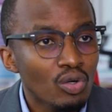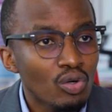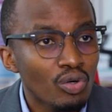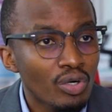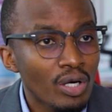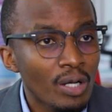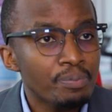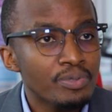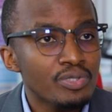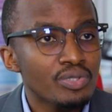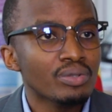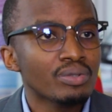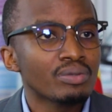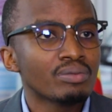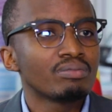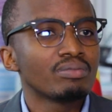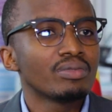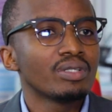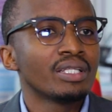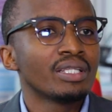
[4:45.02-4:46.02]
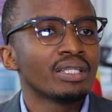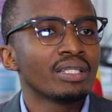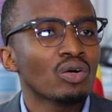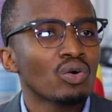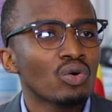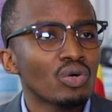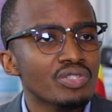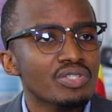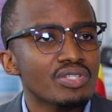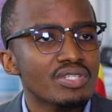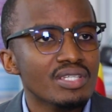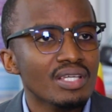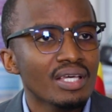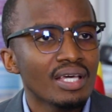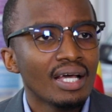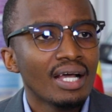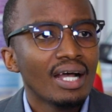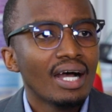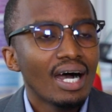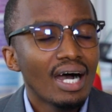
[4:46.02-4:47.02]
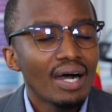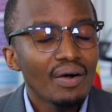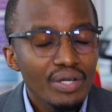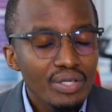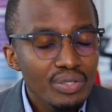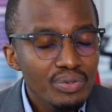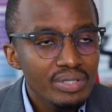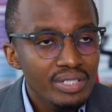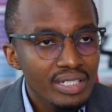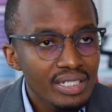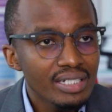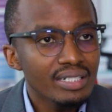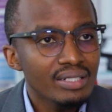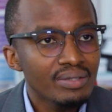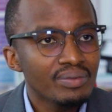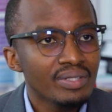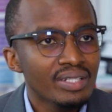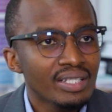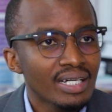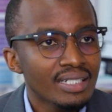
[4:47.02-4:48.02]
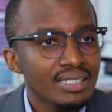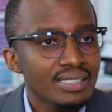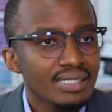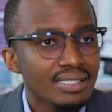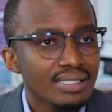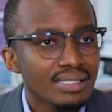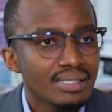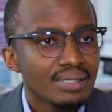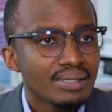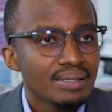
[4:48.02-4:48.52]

the corruption in the courts. How are you dealing with that?